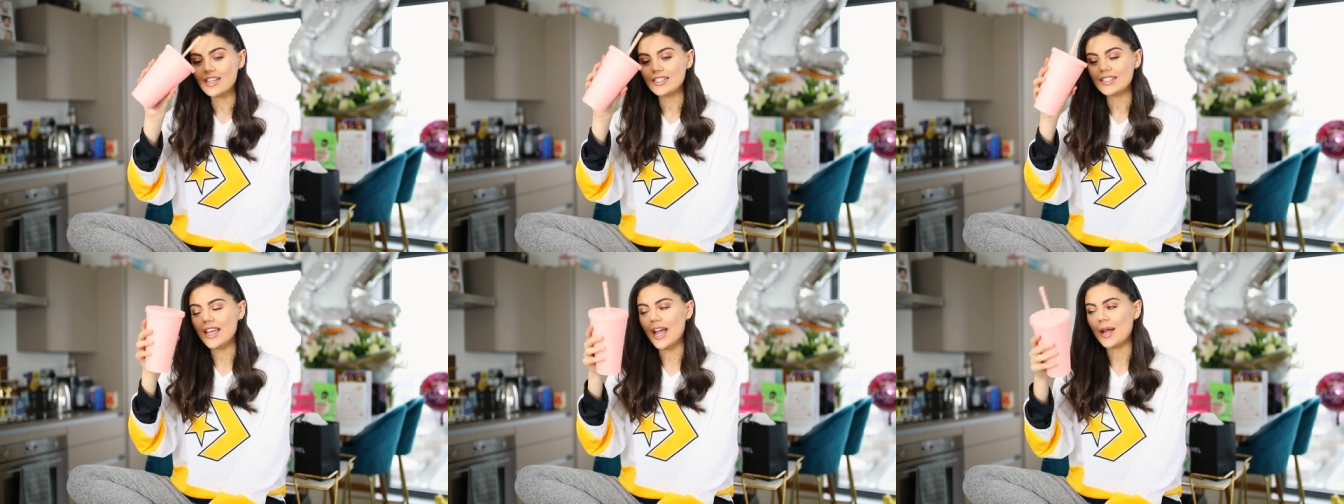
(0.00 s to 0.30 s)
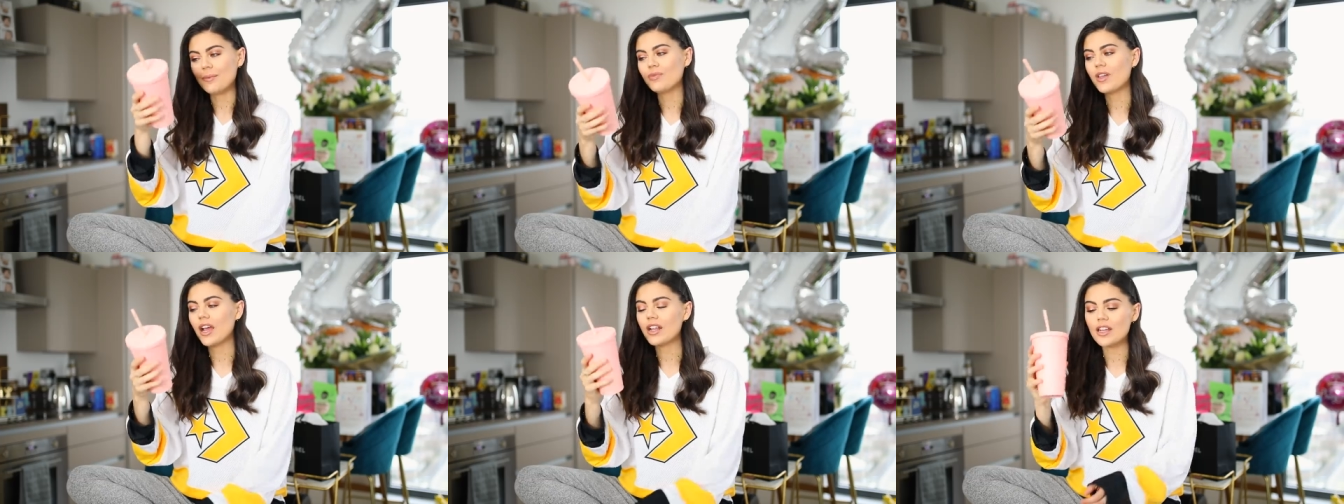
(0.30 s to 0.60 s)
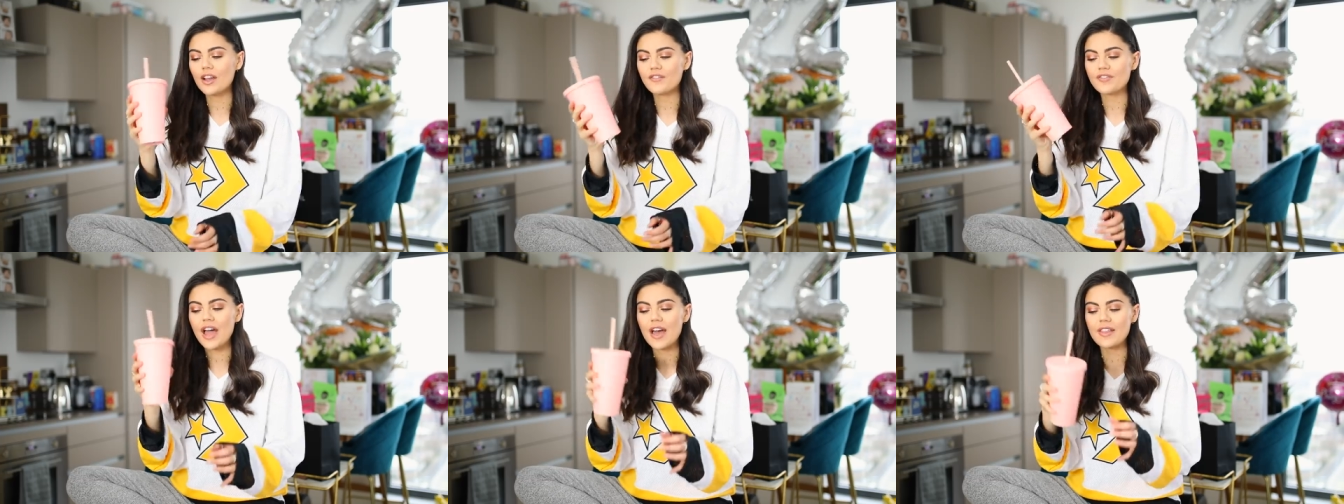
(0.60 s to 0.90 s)
So yeah, I
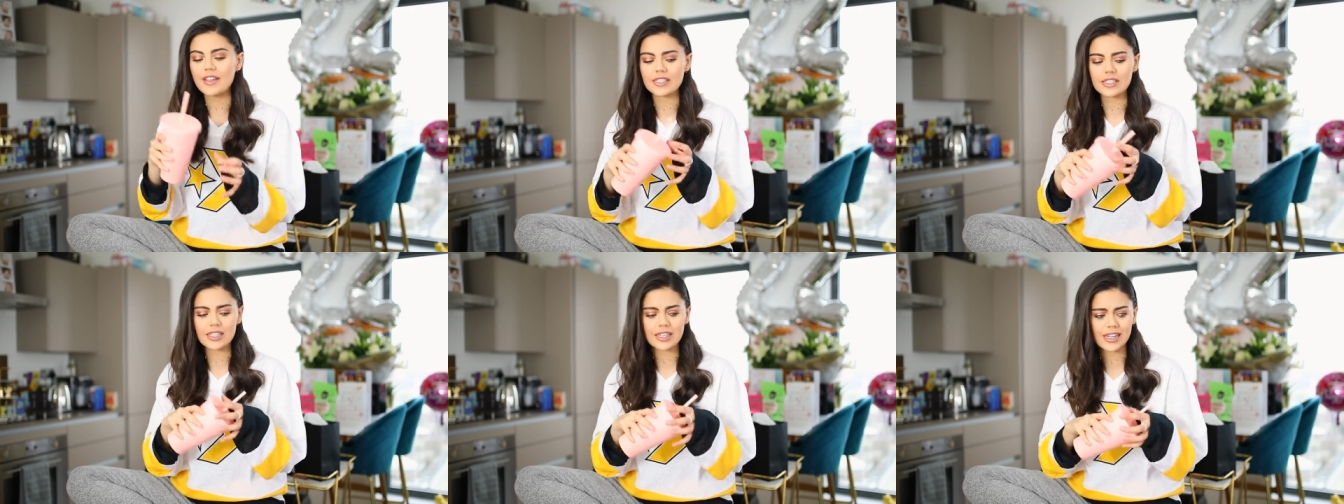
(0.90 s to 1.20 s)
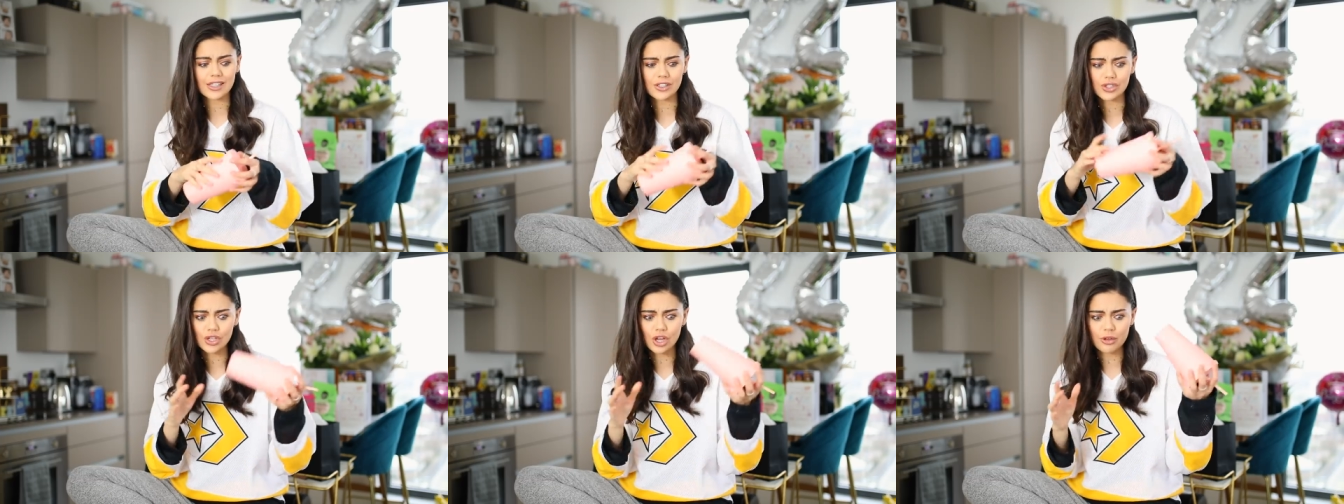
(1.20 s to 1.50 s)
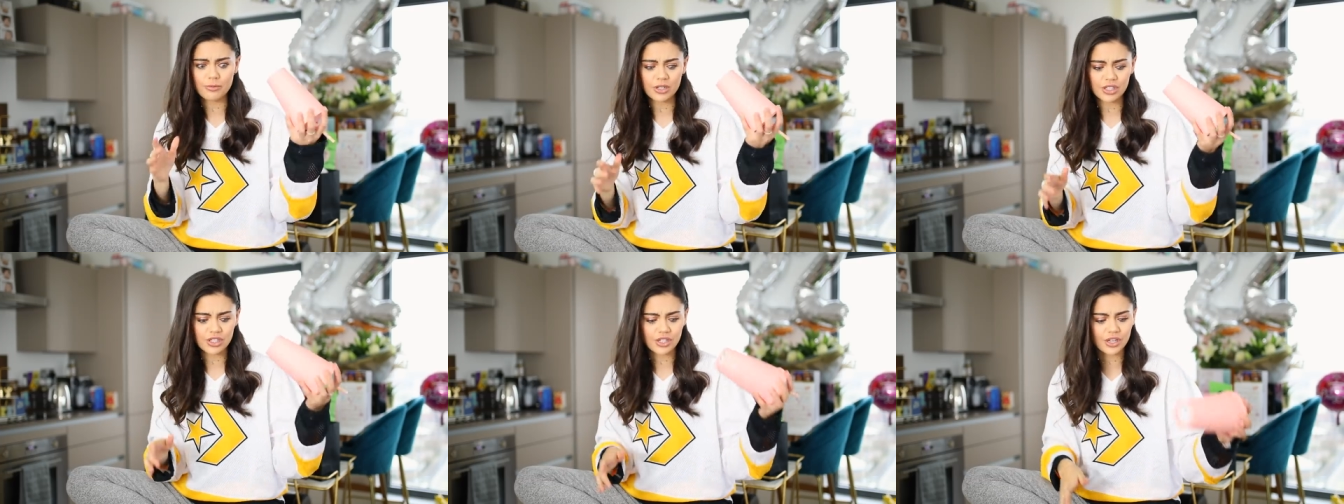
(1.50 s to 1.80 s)
love that. That's gonna get
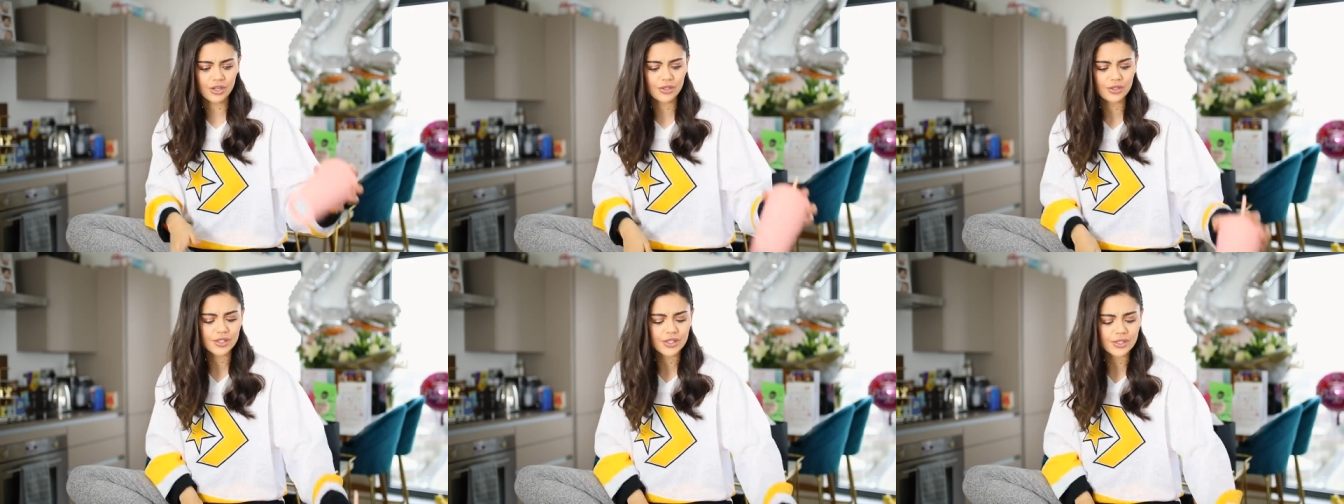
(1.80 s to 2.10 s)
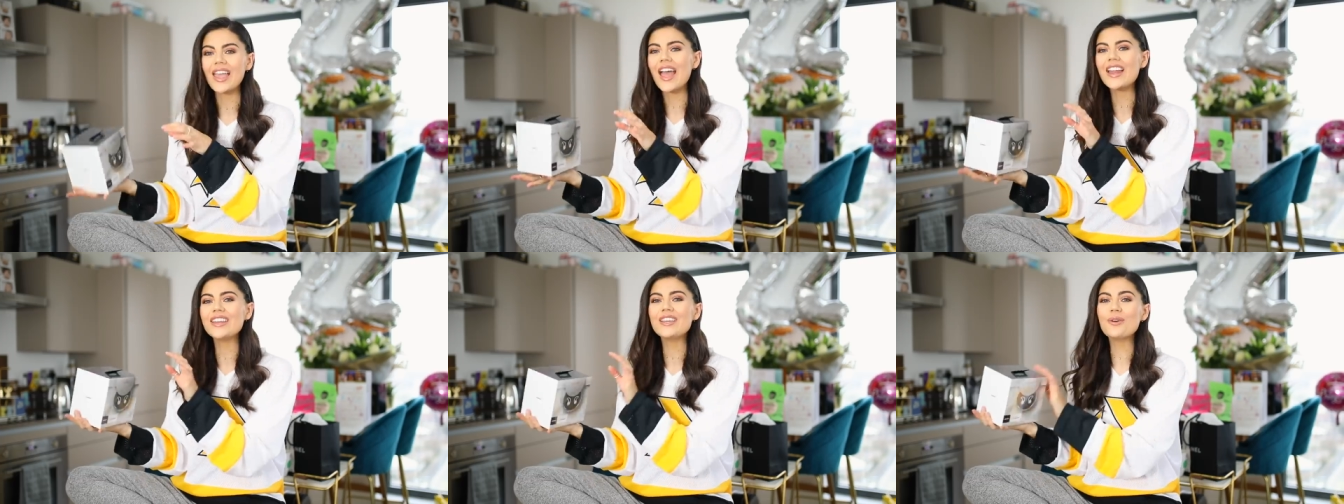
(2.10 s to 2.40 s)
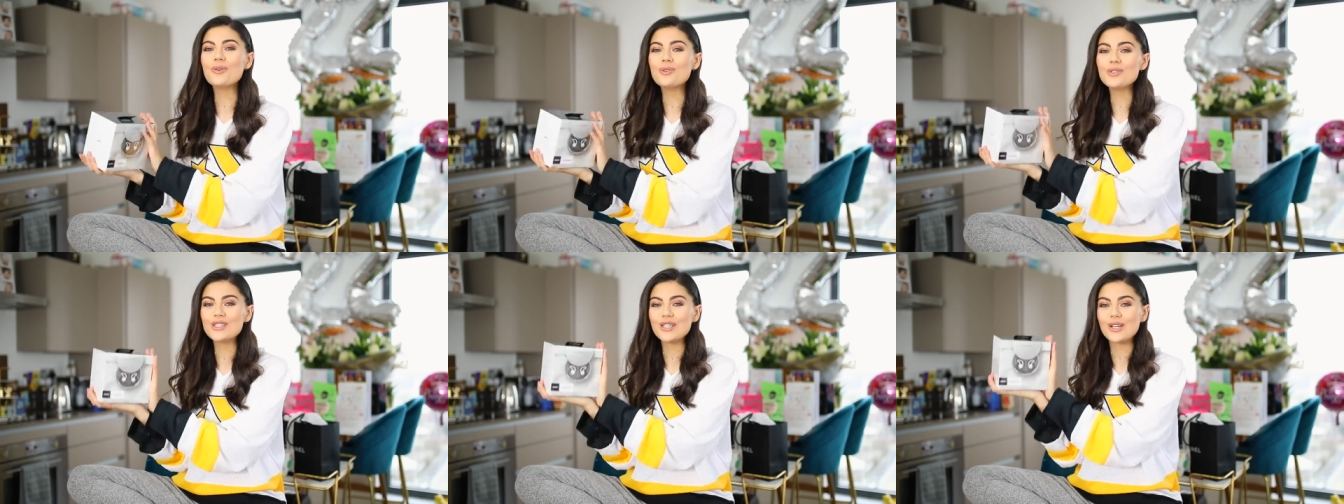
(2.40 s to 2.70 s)
so much use. And he
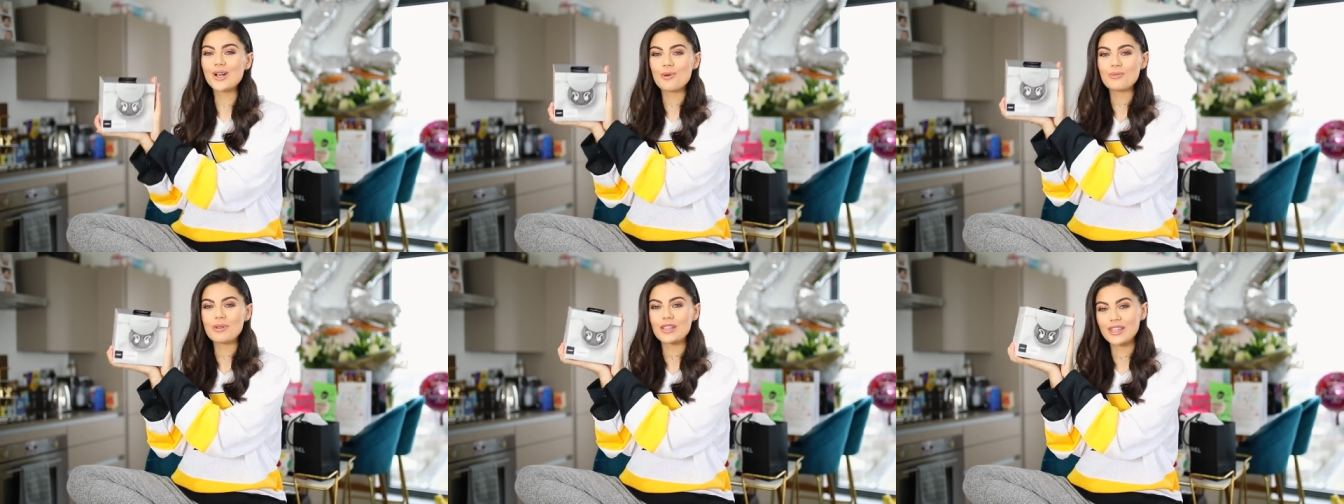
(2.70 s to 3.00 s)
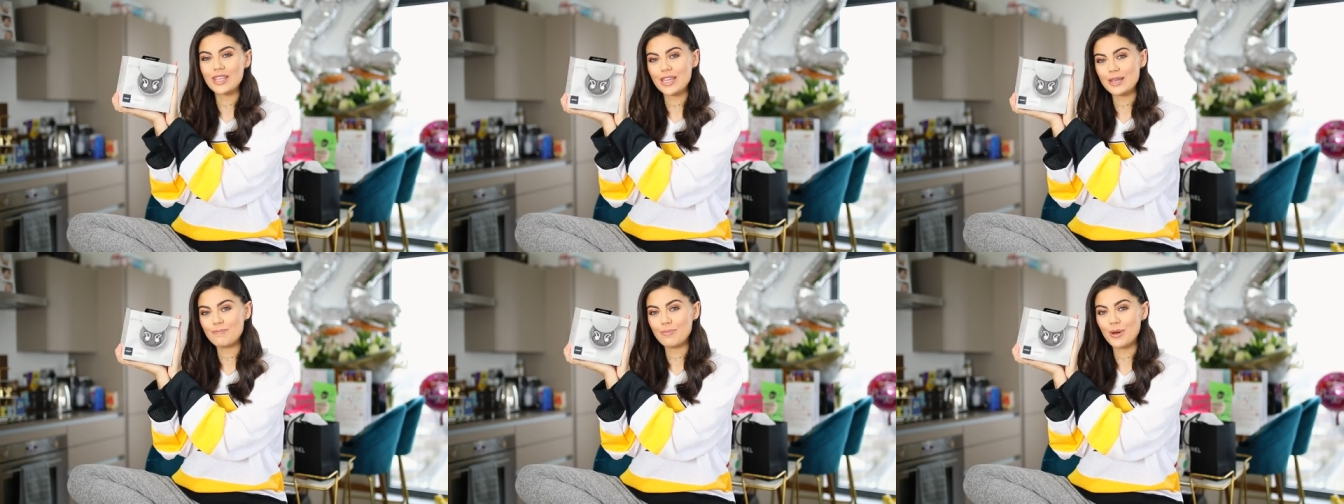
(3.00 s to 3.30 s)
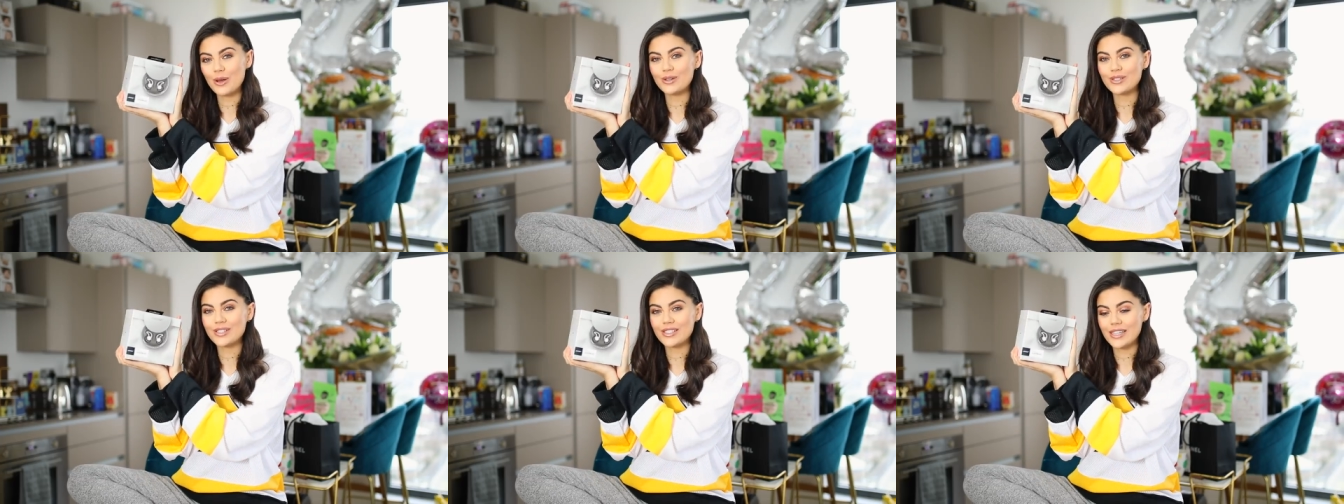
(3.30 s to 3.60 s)
also got me the
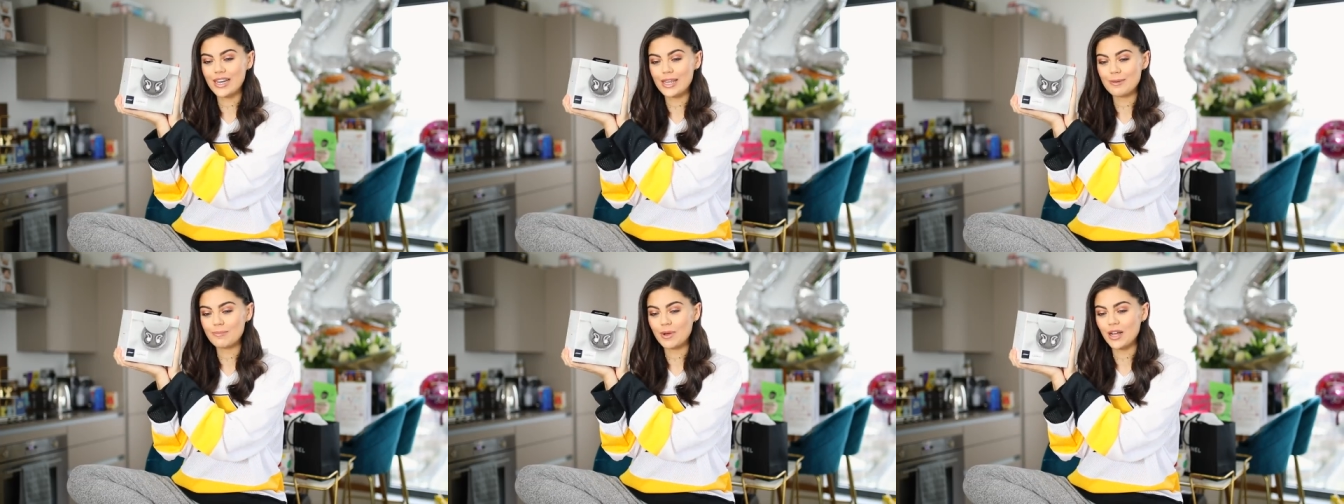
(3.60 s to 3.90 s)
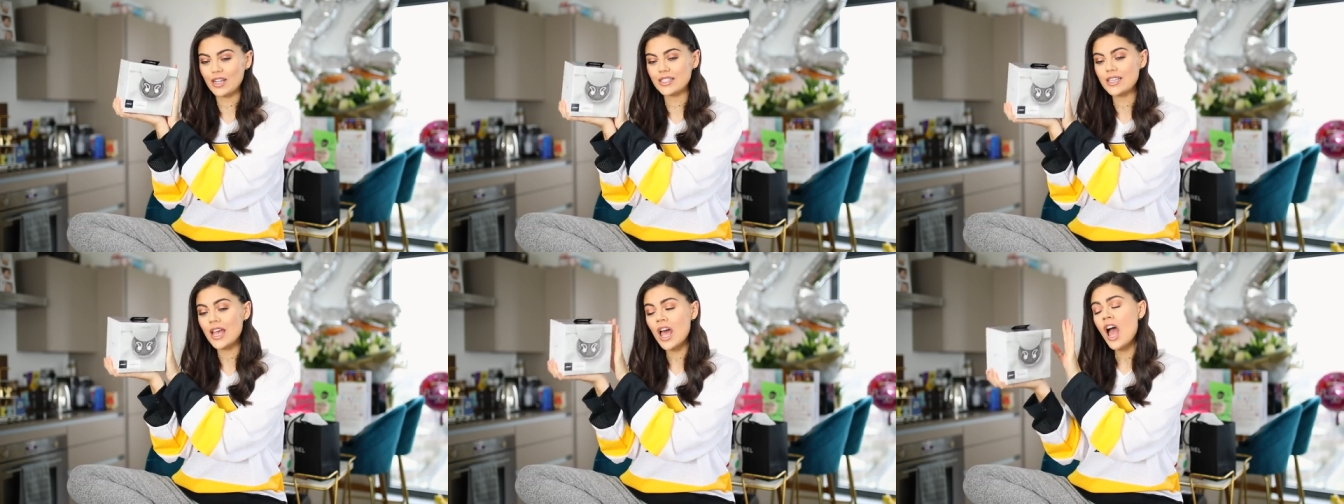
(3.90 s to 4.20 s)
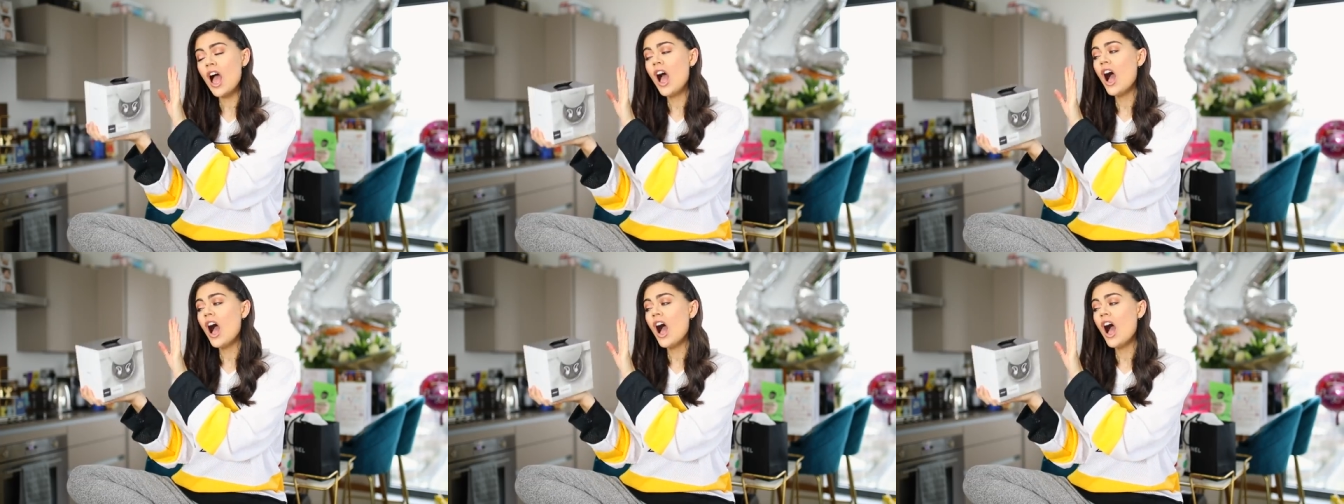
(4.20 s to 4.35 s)
Bose Sleep Buds.